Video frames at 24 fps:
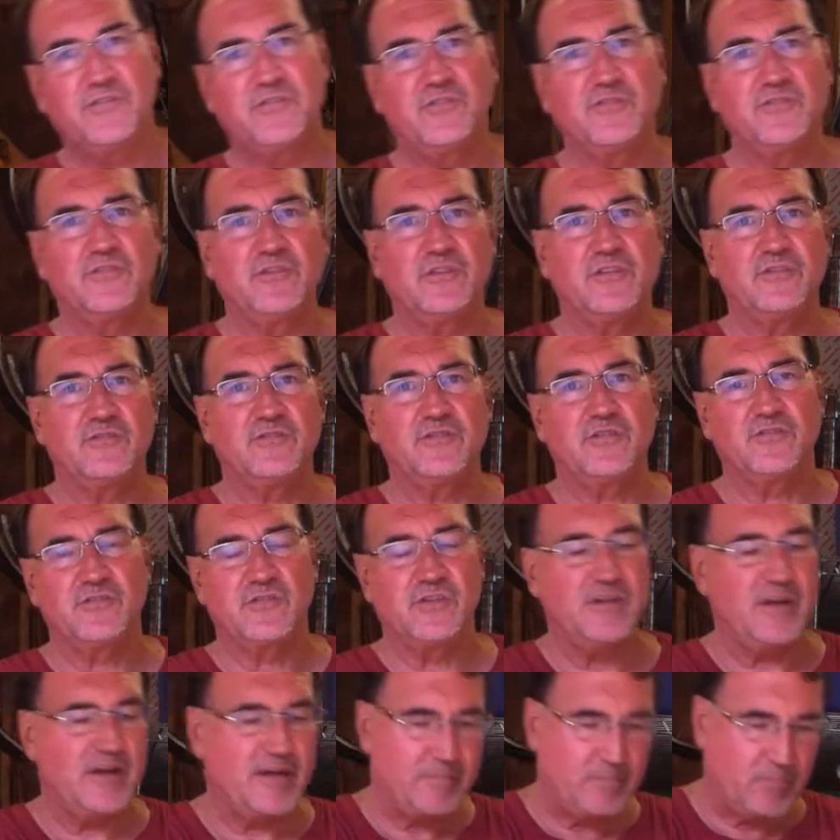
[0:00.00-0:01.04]
it's just
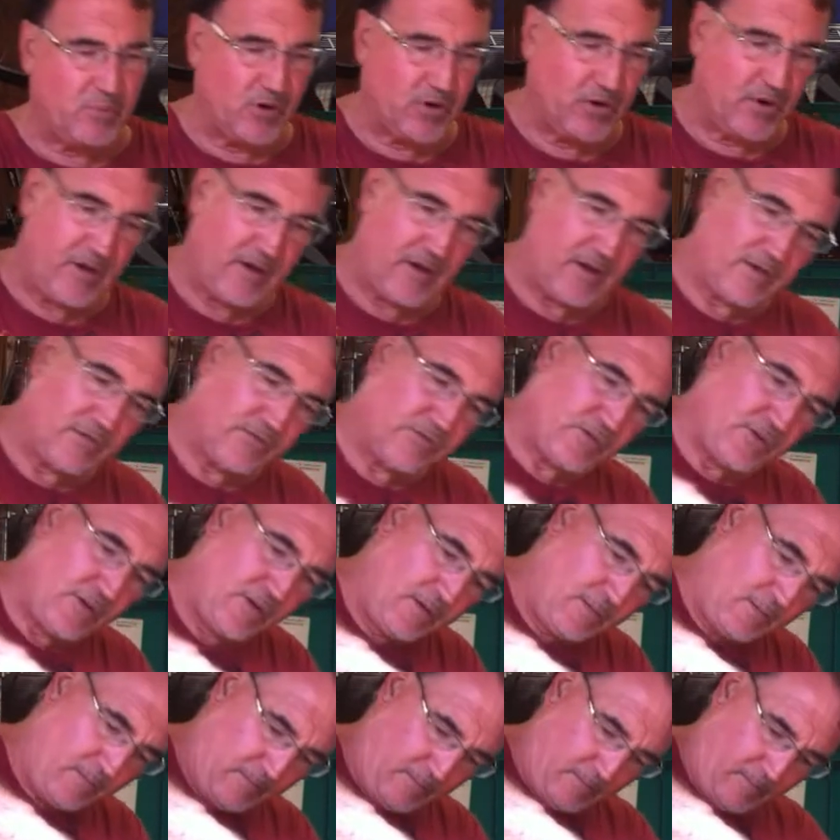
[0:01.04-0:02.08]
a damn birdhouse.
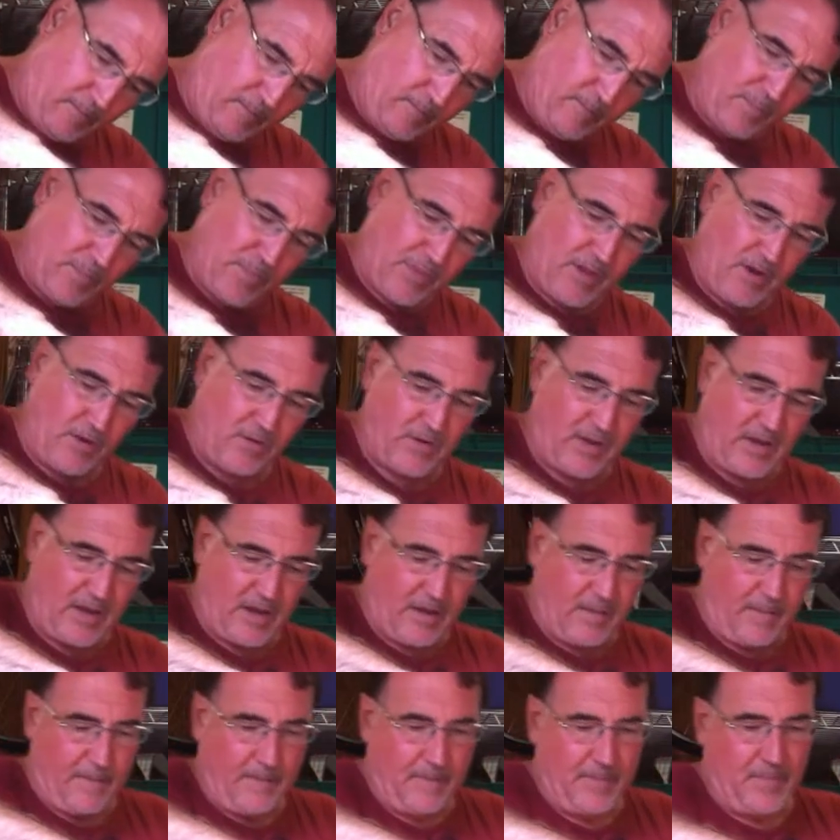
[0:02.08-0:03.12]

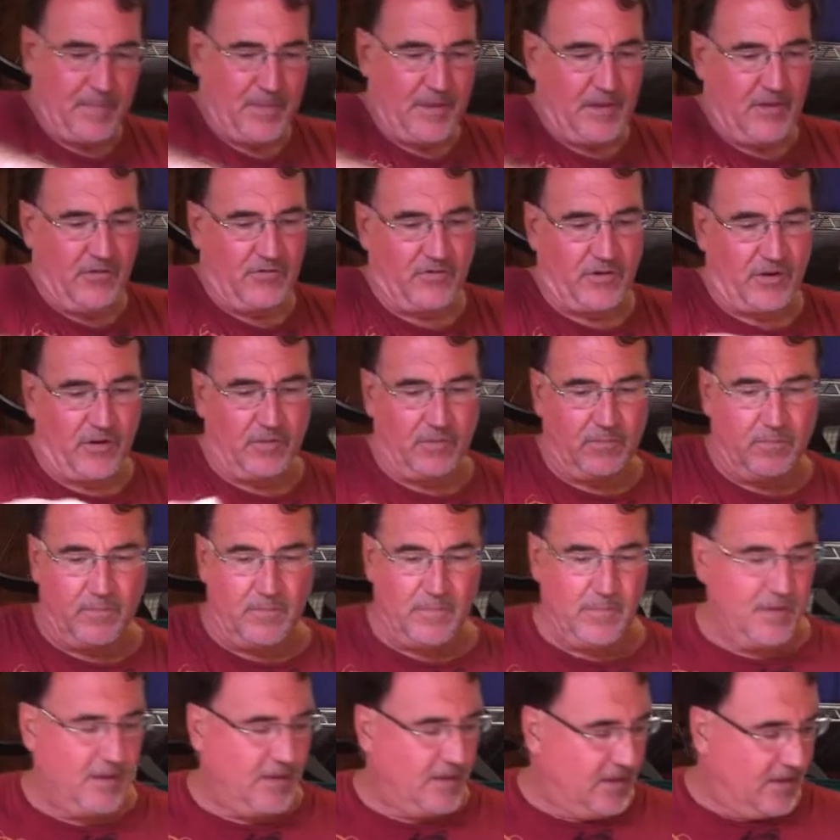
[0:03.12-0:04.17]
Okay, so
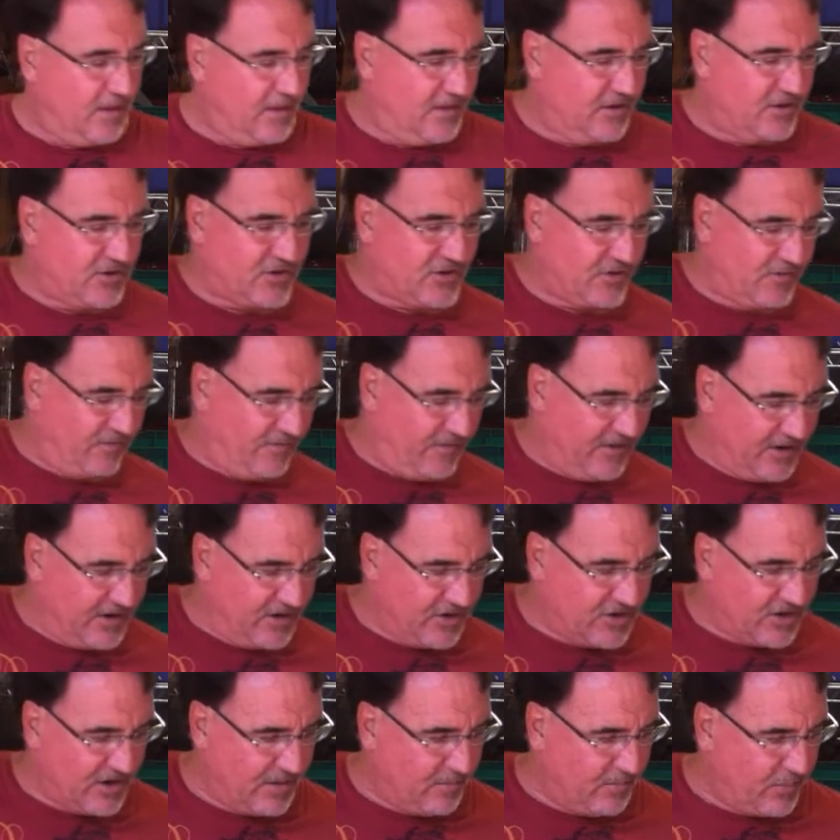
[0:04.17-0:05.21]
this should
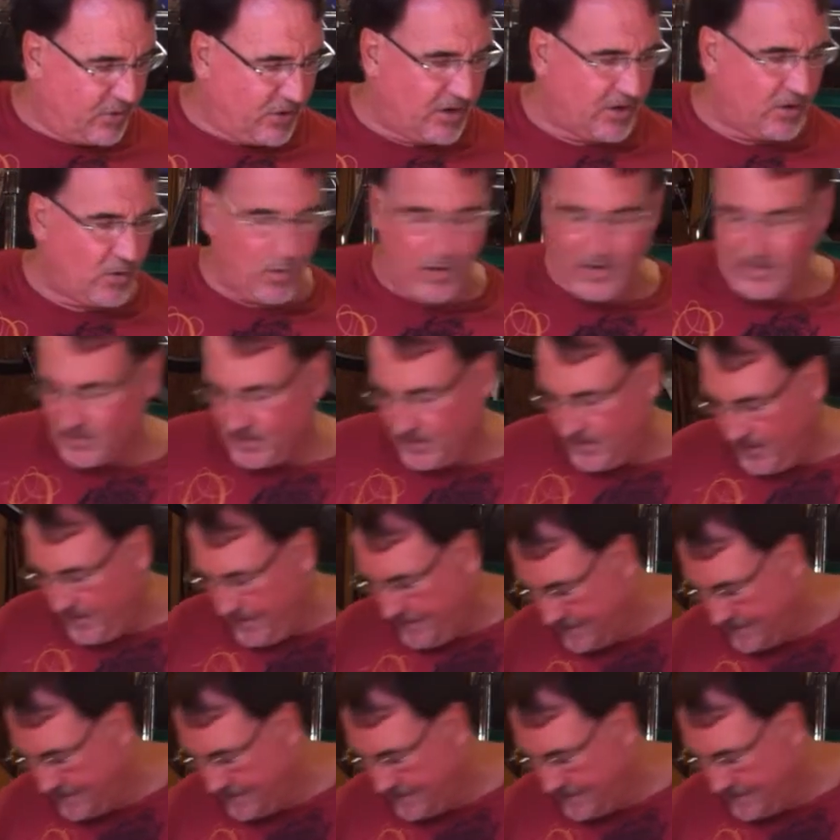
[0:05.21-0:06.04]
finish up pretty quickly.